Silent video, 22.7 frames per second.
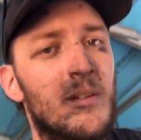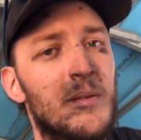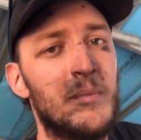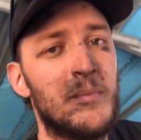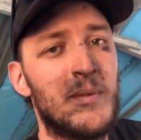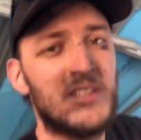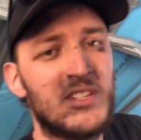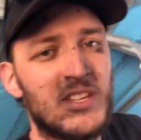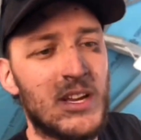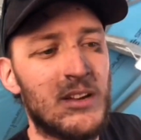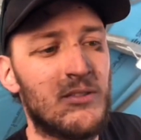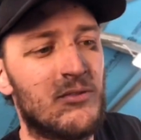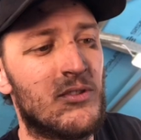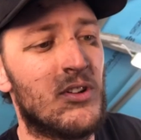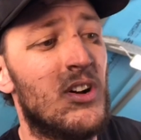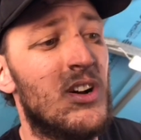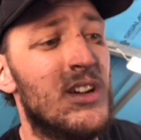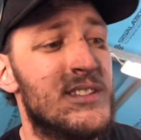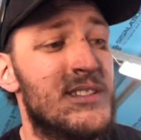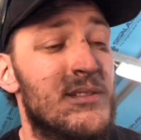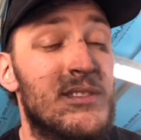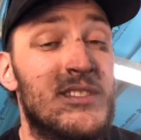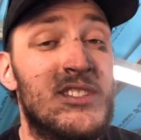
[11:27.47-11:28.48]
to my channel,
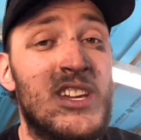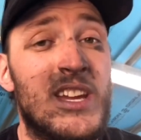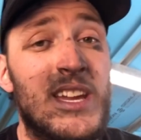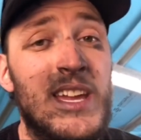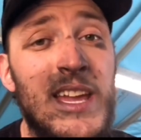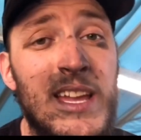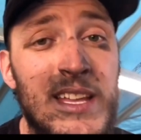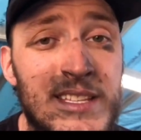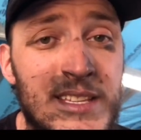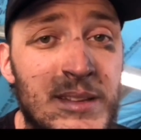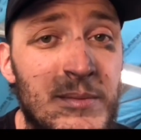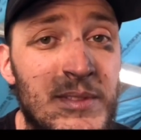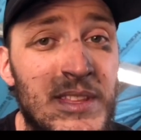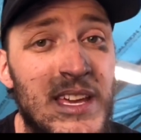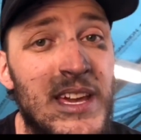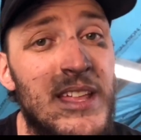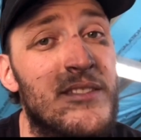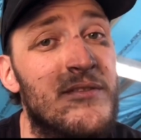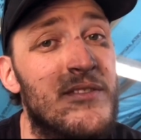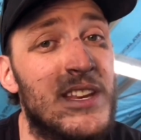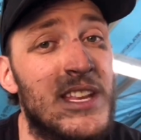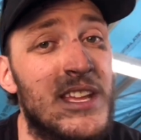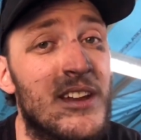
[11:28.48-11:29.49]
guys, and check out some of the other
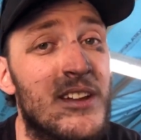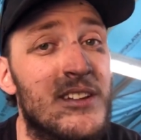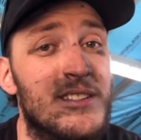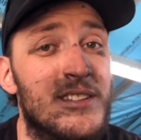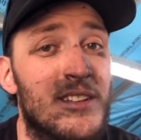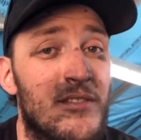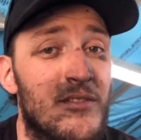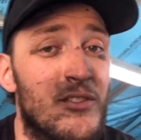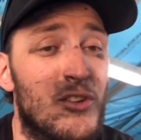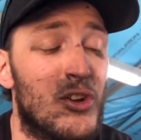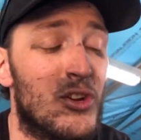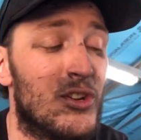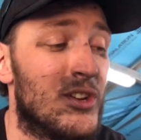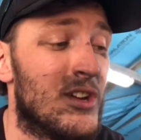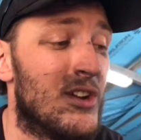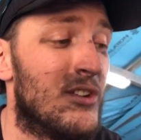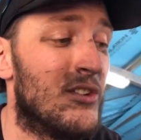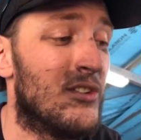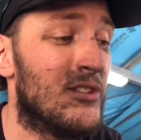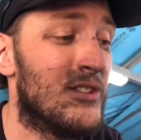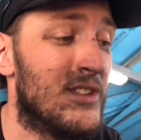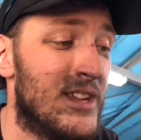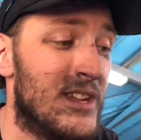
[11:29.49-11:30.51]
videos that I've got going
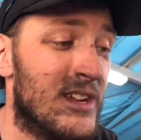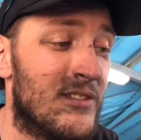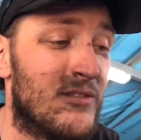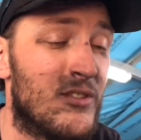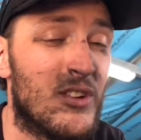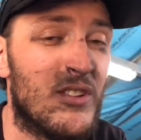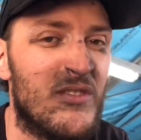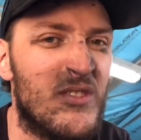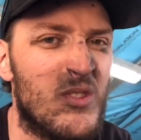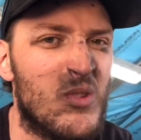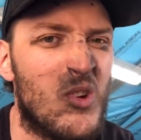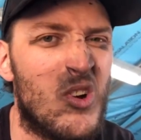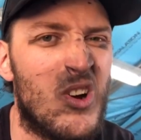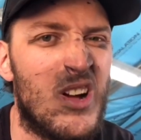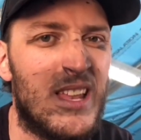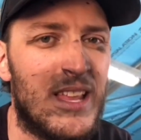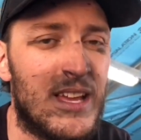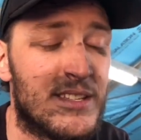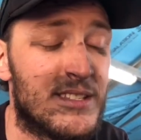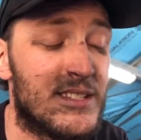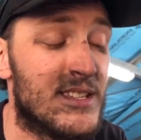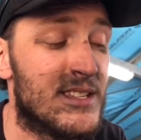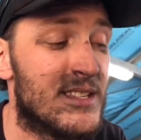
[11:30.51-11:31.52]
on there. I've got a few
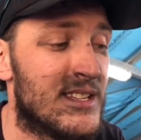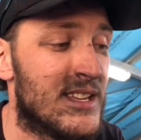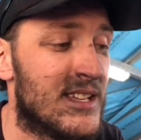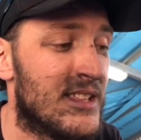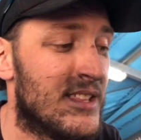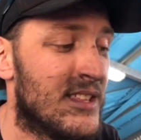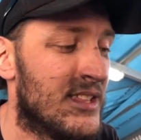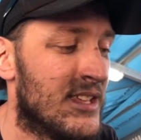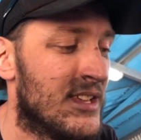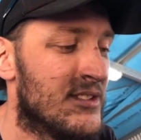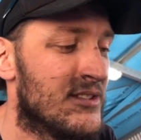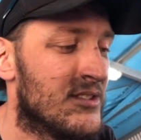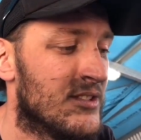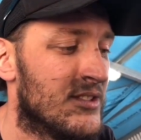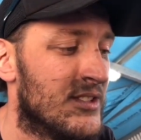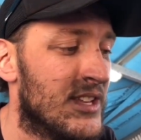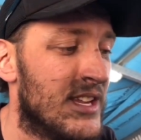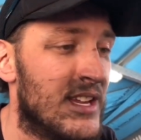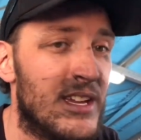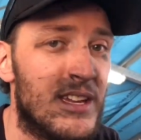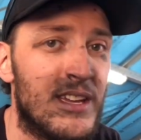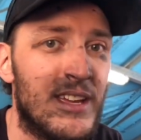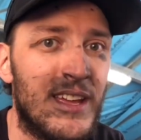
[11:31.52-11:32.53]
Hiluxes and other things on
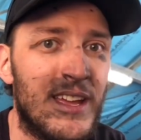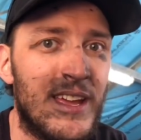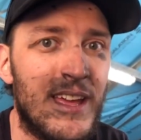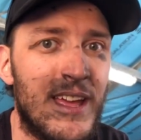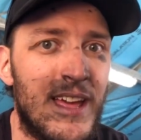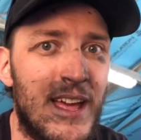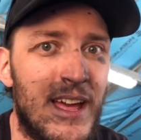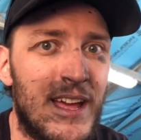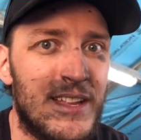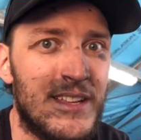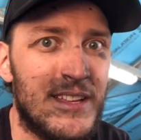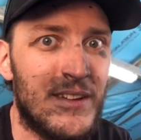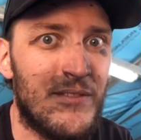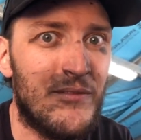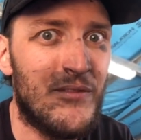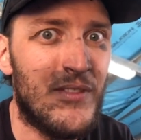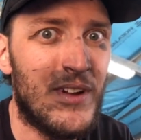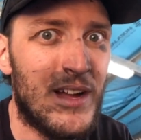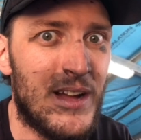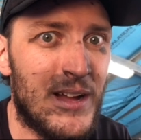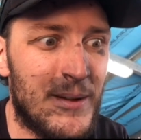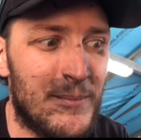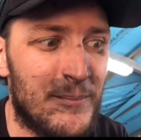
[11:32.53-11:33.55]
there
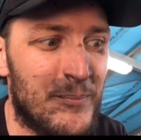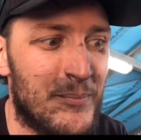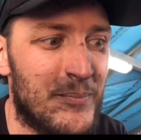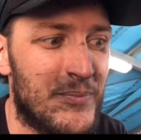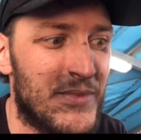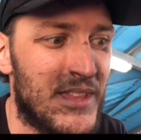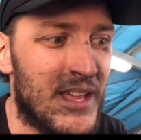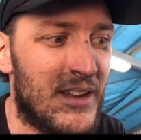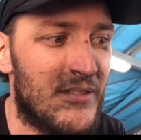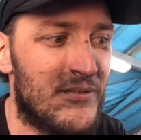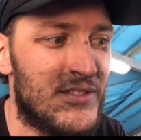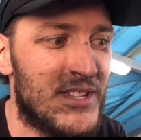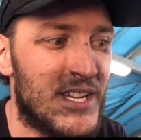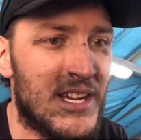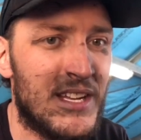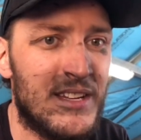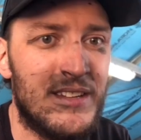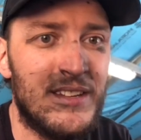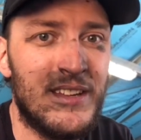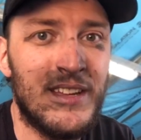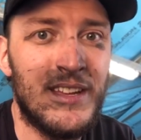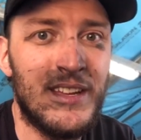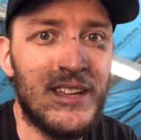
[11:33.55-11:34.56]
um, that I've
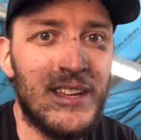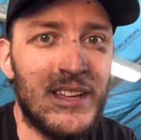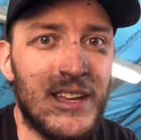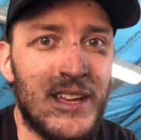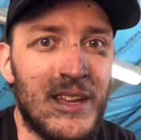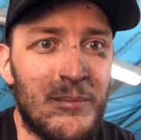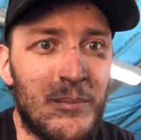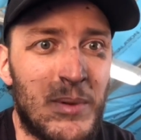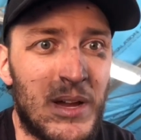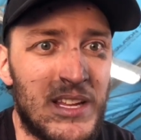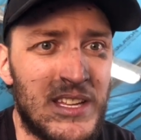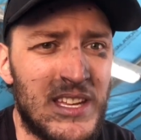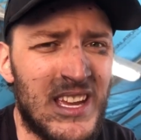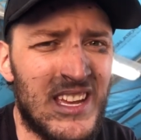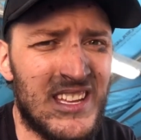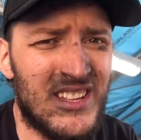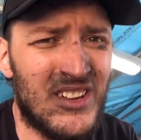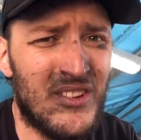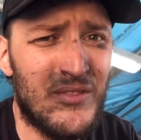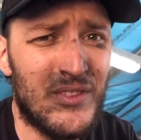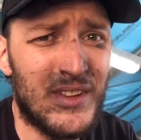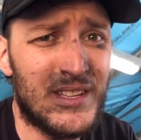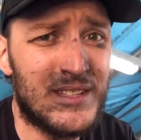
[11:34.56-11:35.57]
done. But yeah,
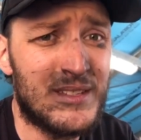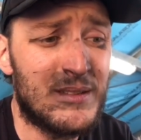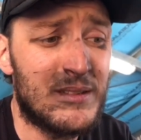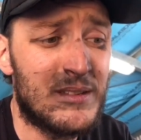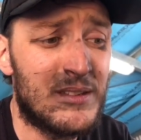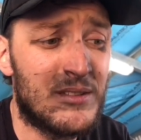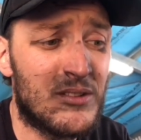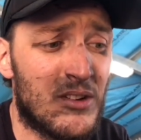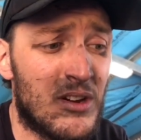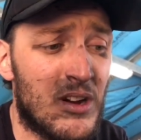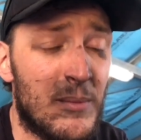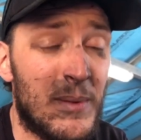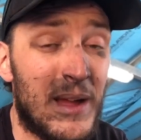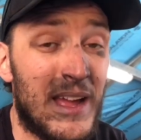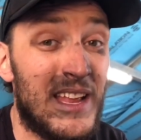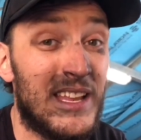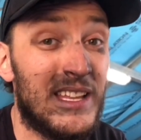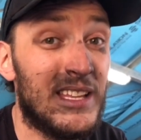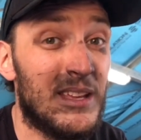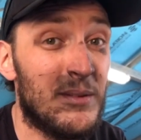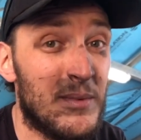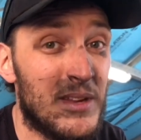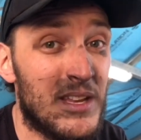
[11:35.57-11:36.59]
don't forget to subscribe. And
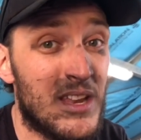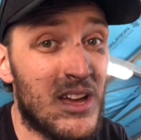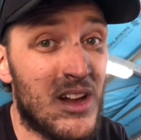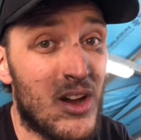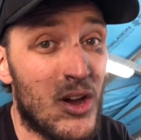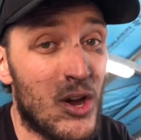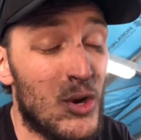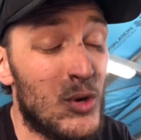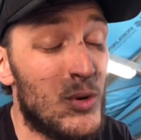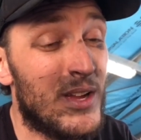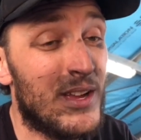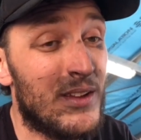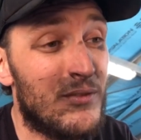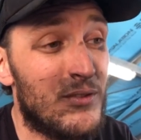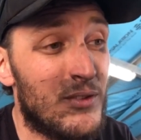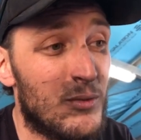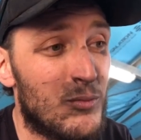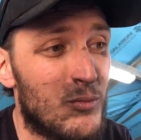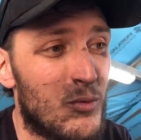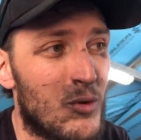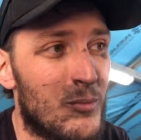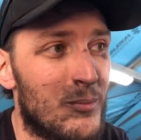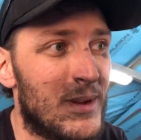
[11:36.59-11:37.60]
let me know if you
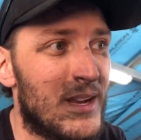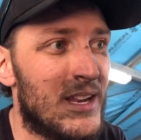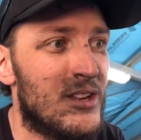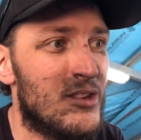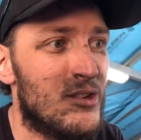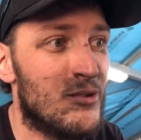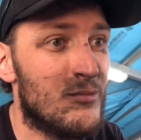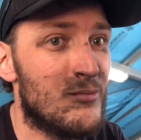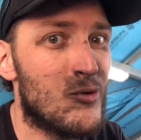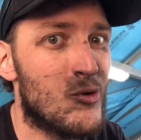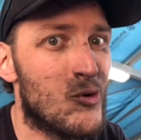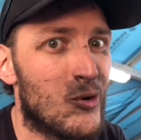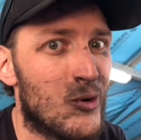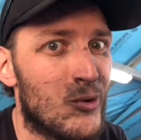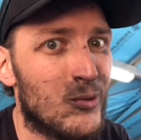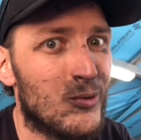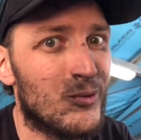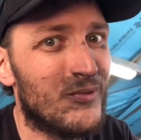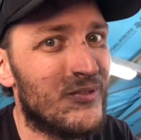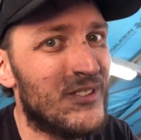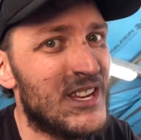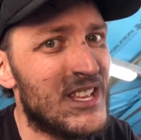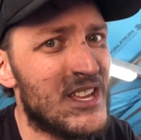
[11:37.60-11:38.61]
want me to do more
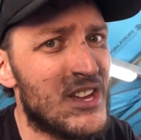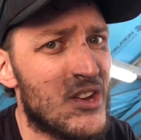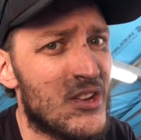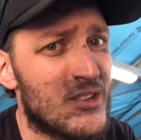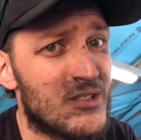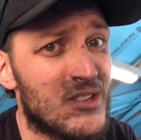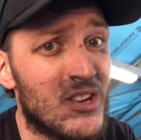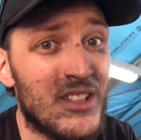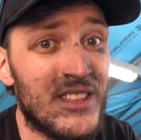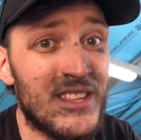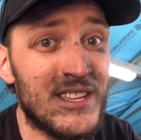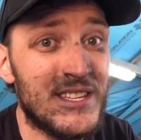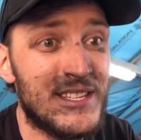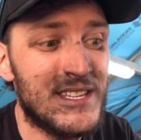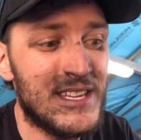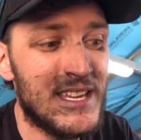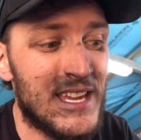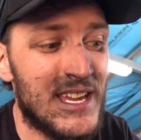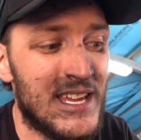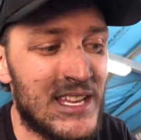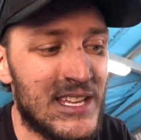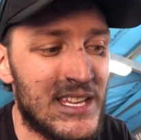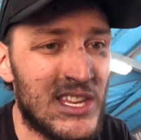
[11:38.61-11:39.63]
cool videos like this
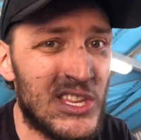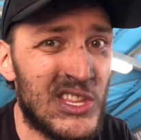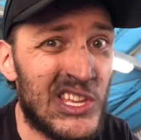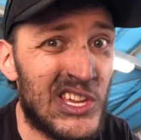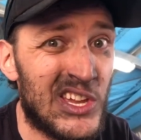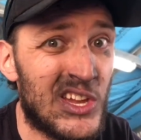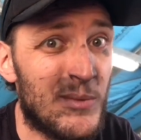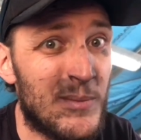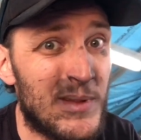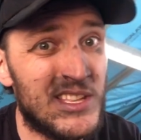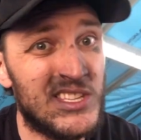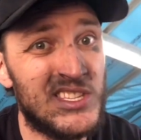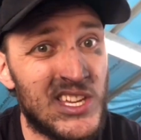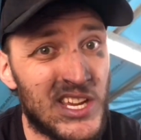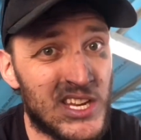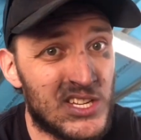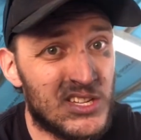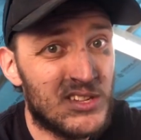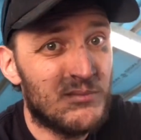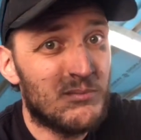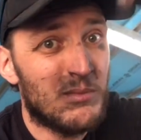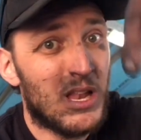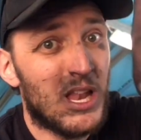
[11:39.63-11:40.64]
in the comment
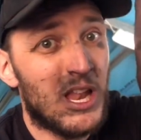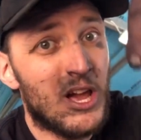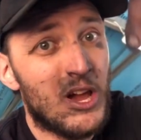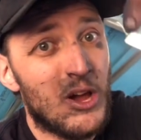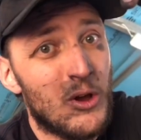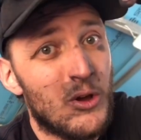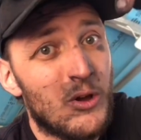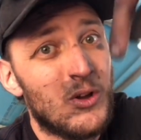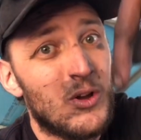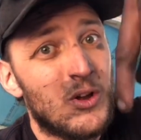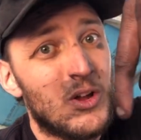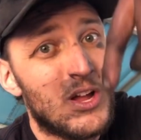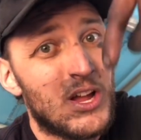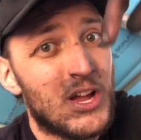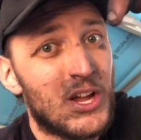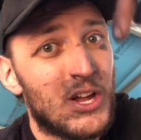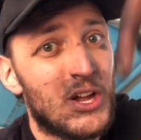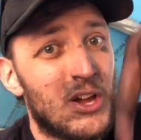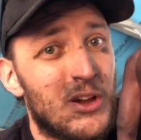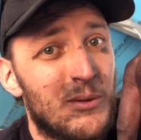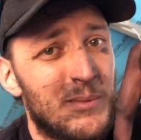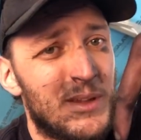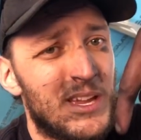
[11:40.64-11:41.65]
section below.
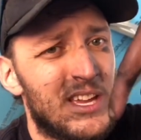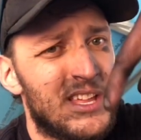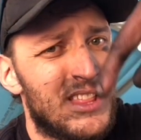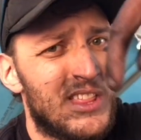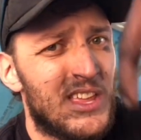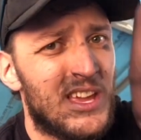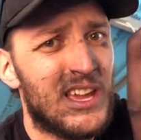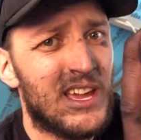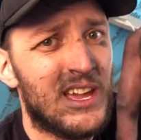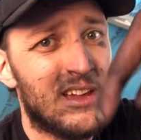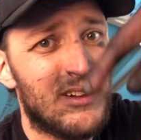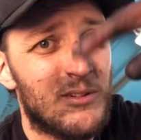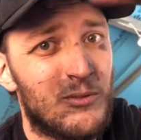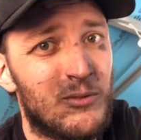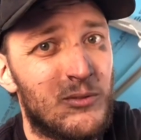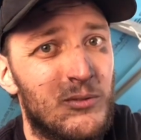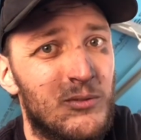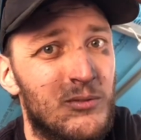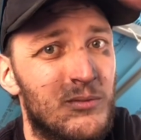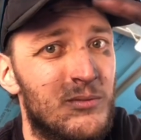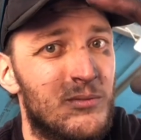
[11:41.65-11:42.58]
Copy? There. Or